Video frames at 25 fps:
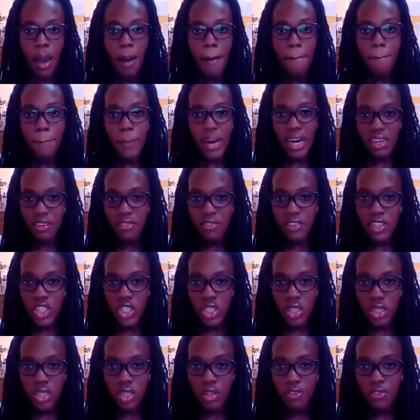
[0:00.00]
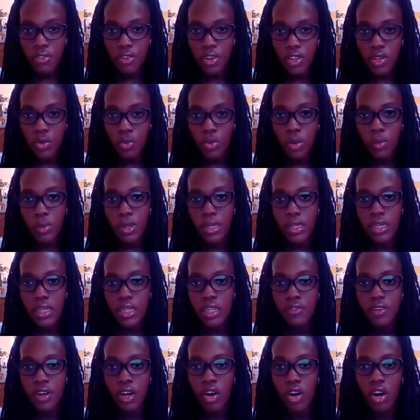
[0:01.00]
My vision for the Women
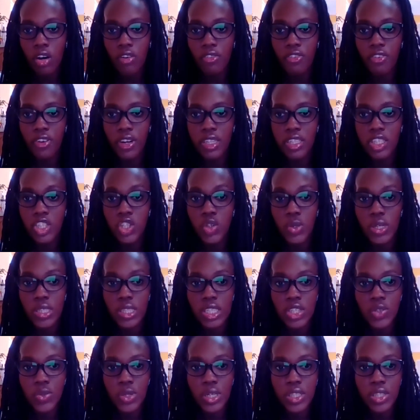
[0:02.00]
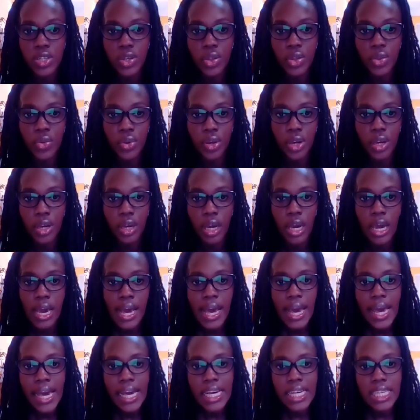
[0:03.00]
Deliver Conference 2023
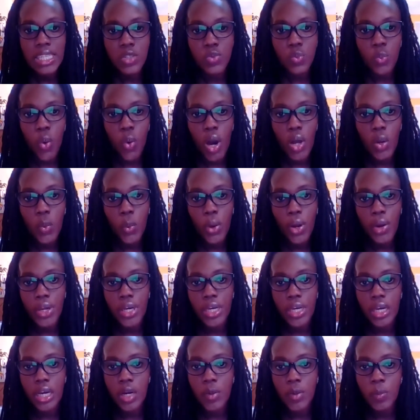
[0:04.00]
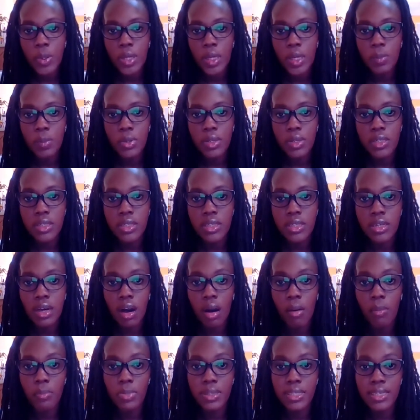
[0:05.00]
is one where young people's
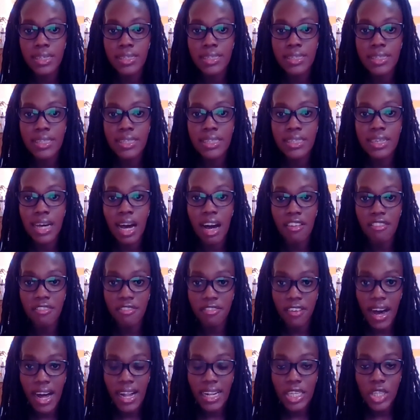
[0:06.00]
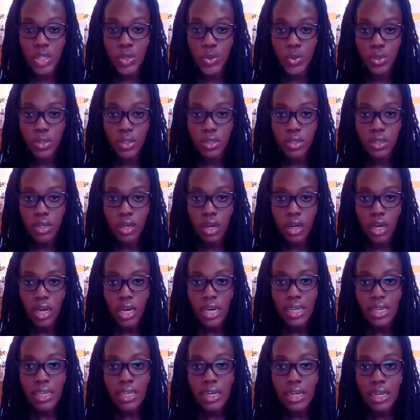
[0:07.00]
competencies are valued,
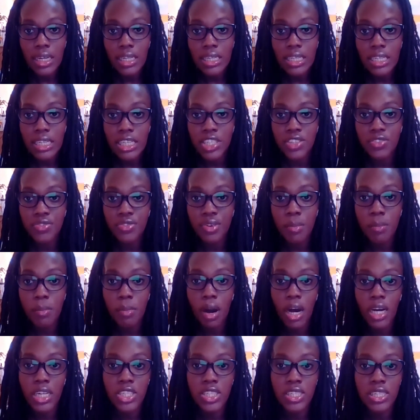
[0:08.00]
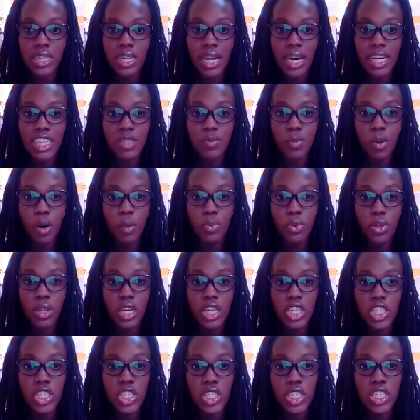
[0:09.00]
young leaders from marginalized
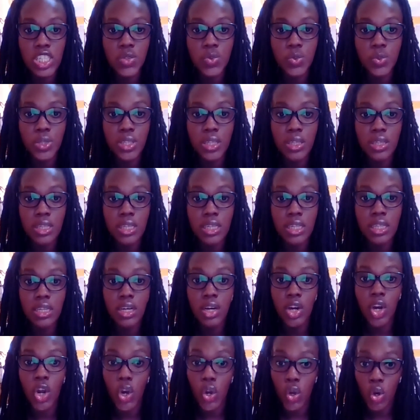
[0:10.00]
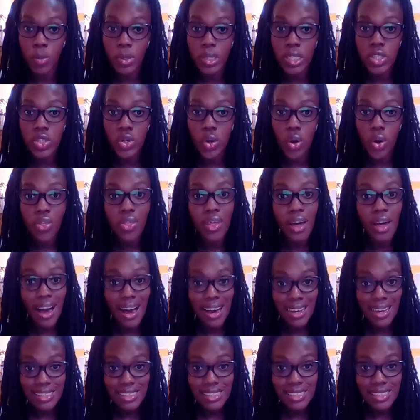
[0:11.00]
populations within the global North
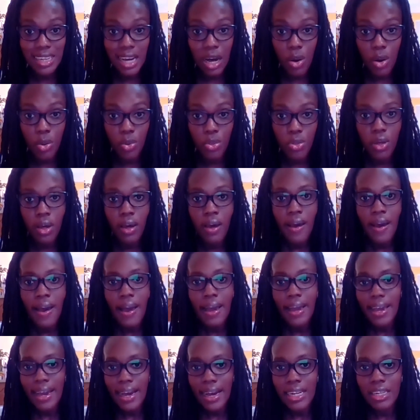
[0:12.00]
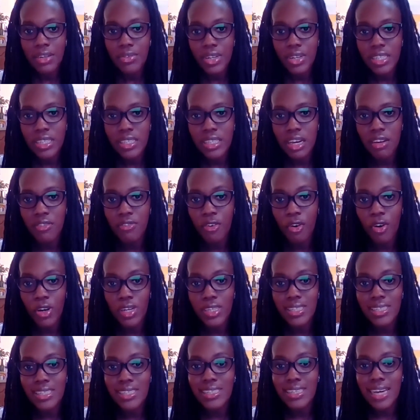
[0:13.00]
and South can raise their
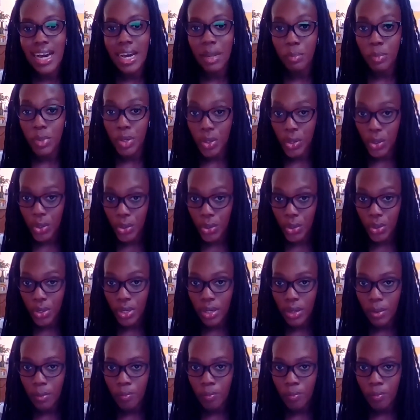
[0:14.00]
voices and be heard,